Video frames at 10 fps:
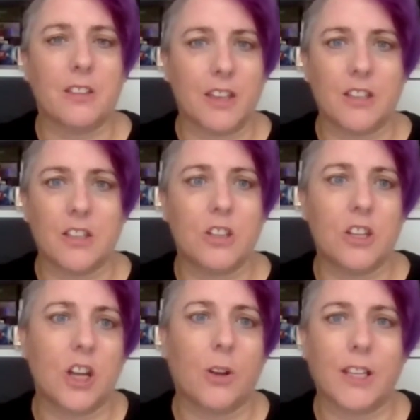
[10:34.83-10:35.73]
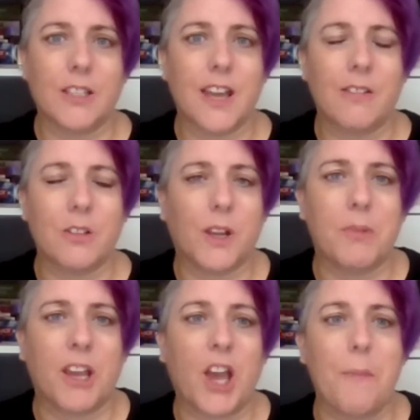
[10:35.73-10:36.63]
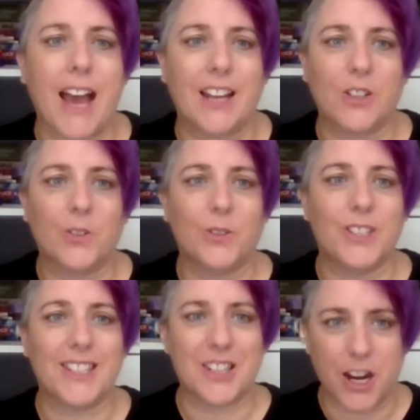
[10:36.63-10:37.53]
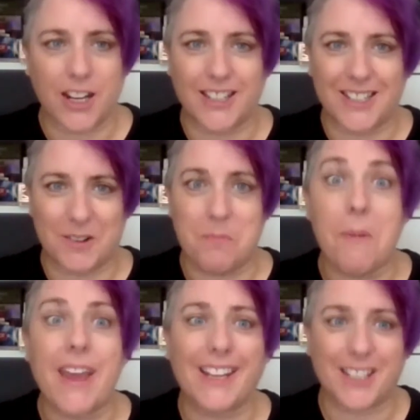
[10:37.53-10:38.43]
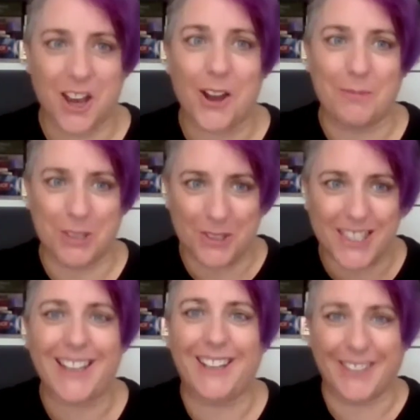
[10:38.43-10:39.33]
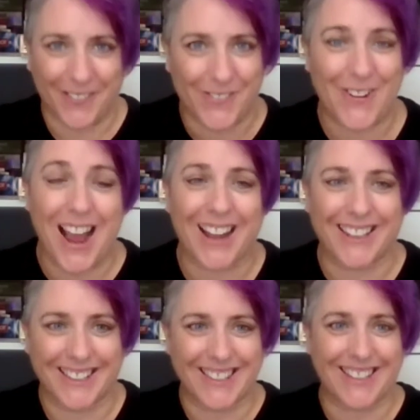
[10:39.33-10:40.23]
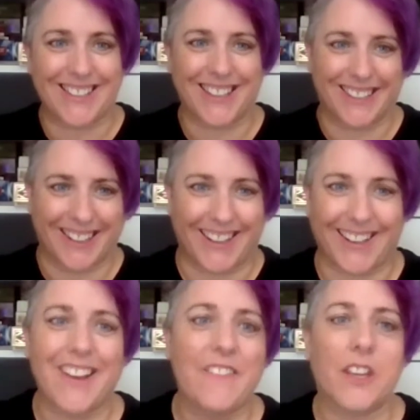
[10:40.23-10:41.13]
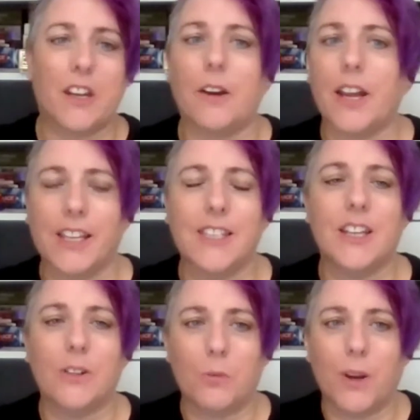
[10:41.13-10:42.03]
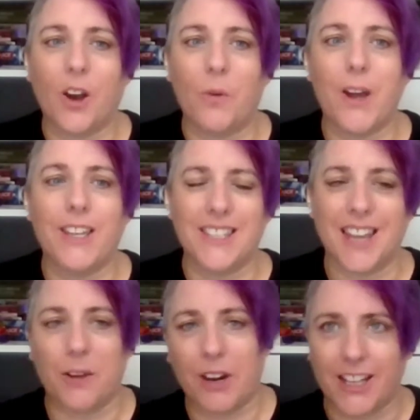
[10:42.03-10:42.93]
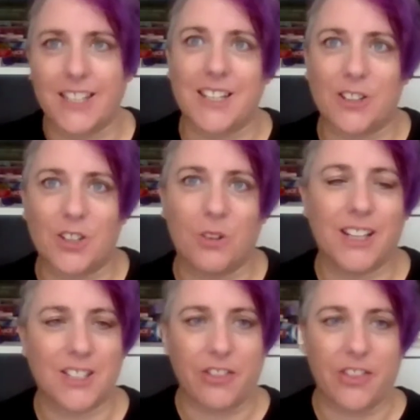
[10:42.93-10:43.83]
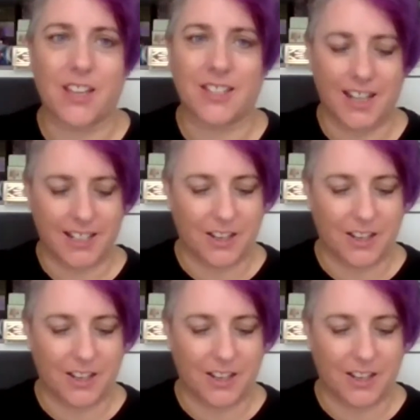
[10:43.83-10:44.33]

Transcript: There's the joke, isn't there, as we become adults, trying to make time to see your friends is like, you know, I can see you a week on Wednesday, well I can see you 2 weeks on Thursday.